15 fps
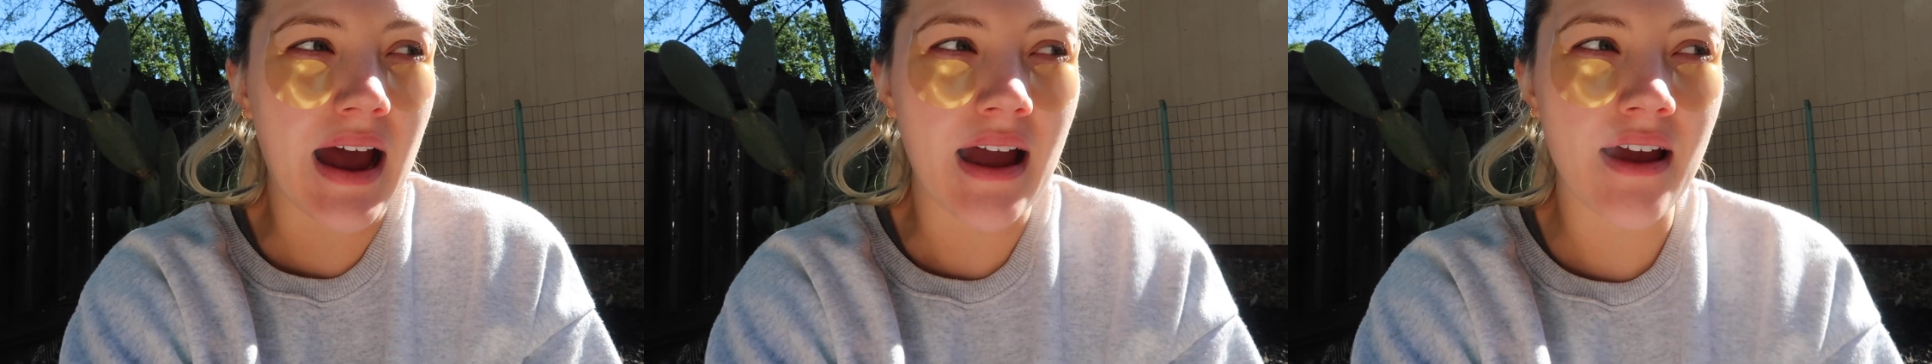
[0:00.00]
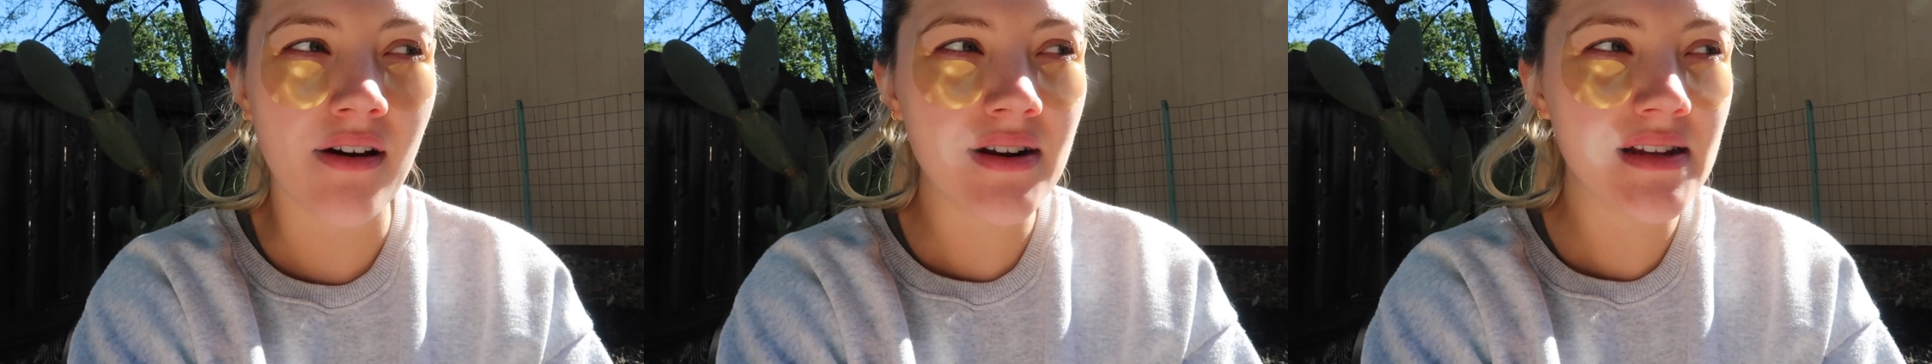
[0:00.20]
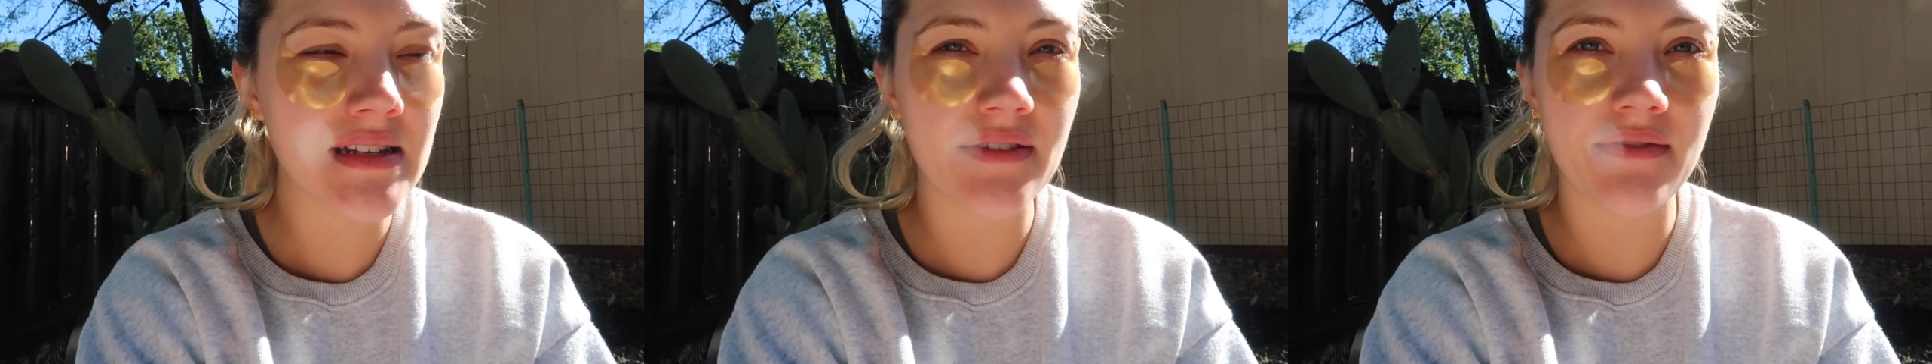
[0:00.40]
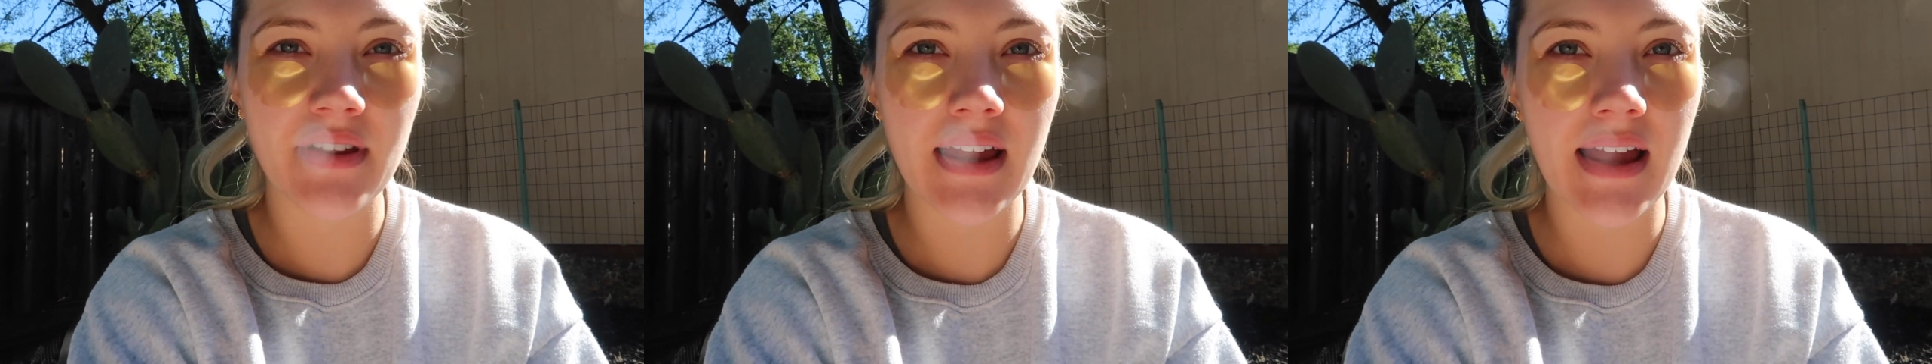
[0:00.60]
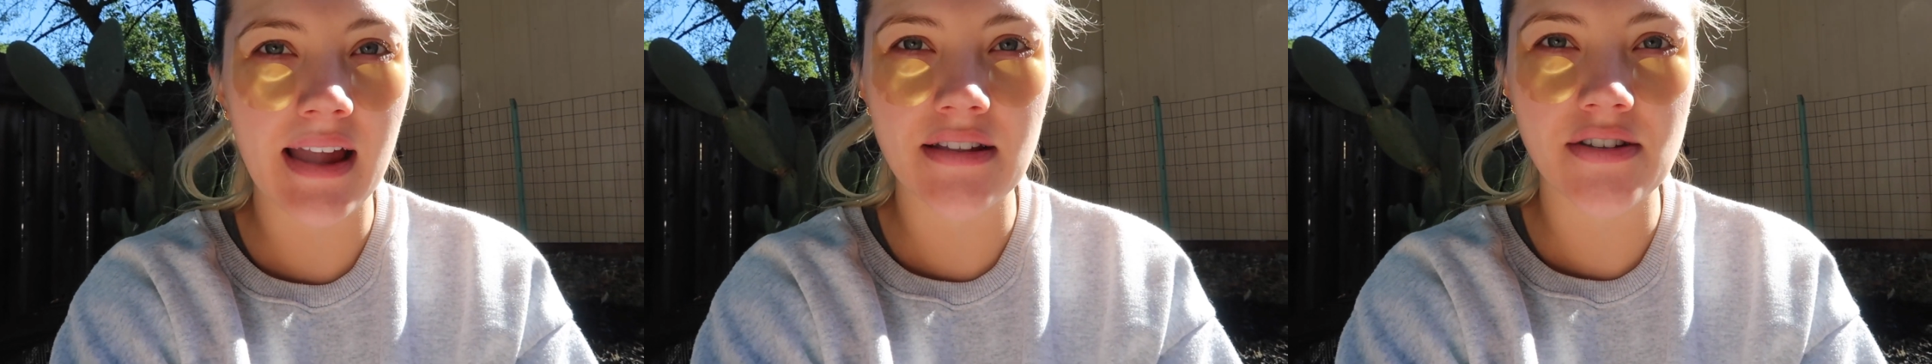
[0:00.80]
I honestly feel
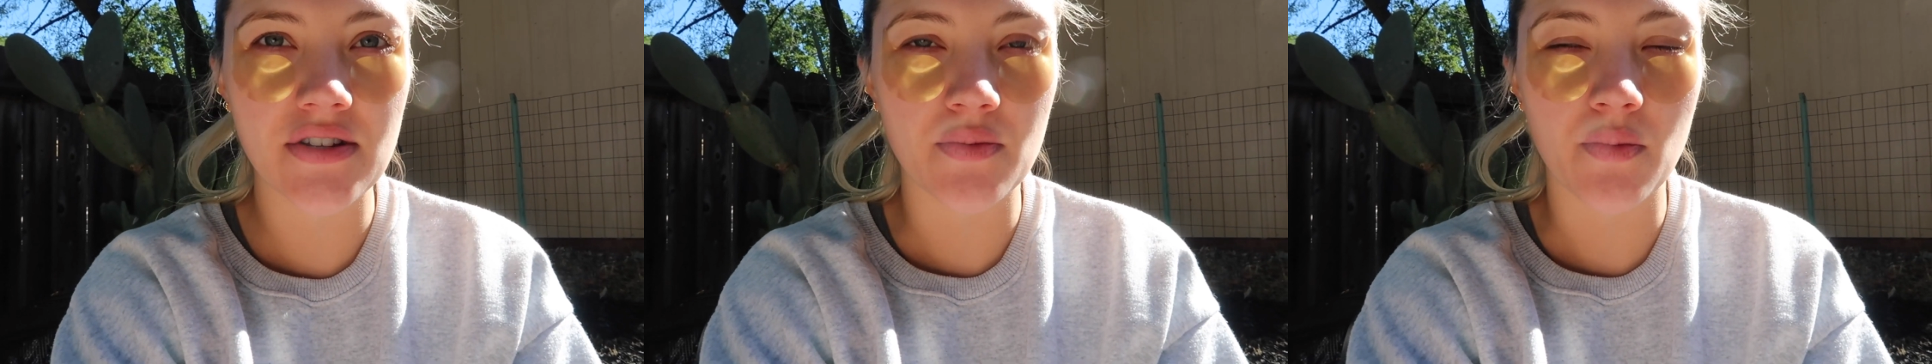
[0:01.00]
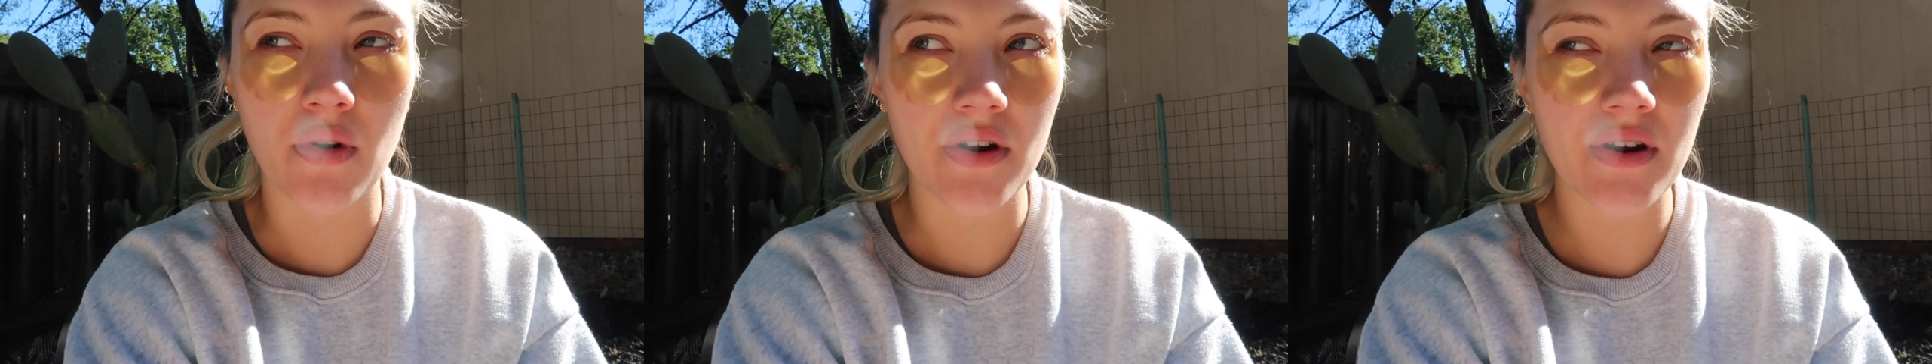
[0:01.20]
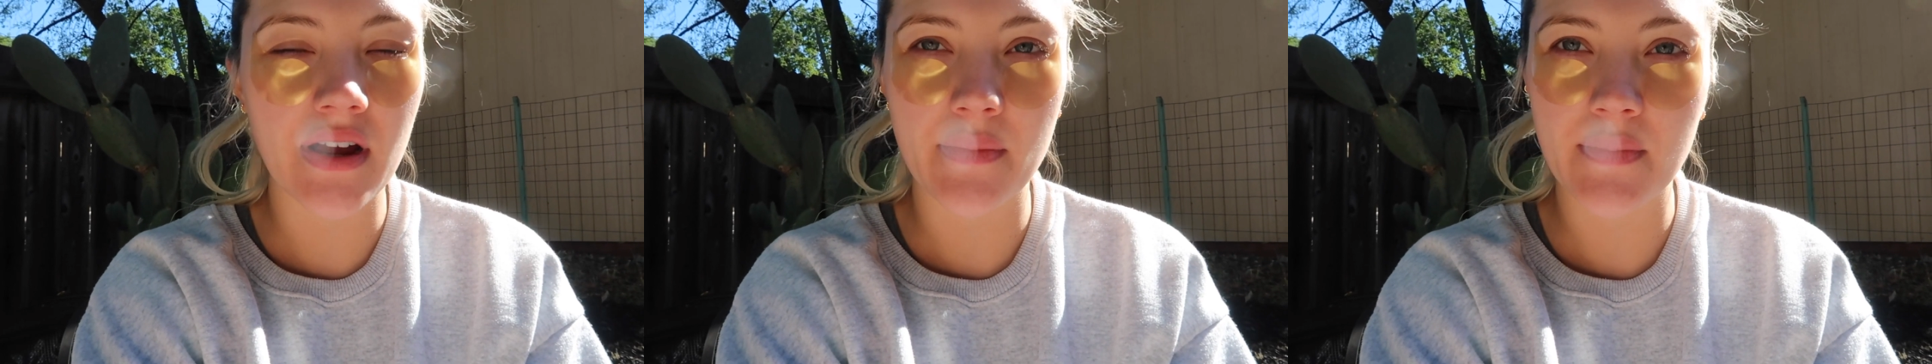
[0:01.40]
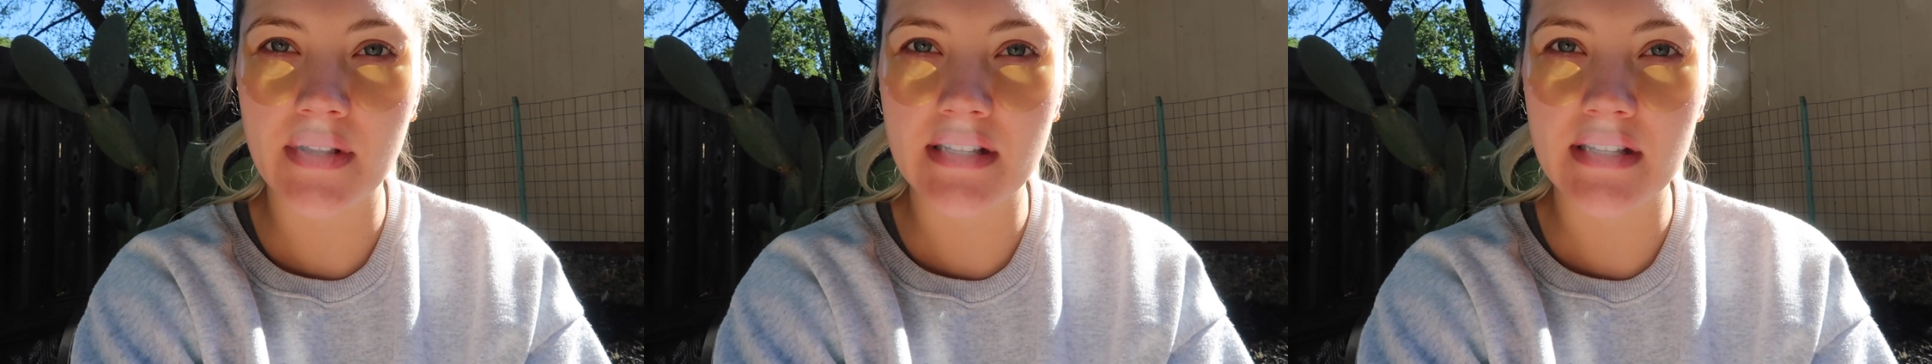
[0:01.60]
like I can just work up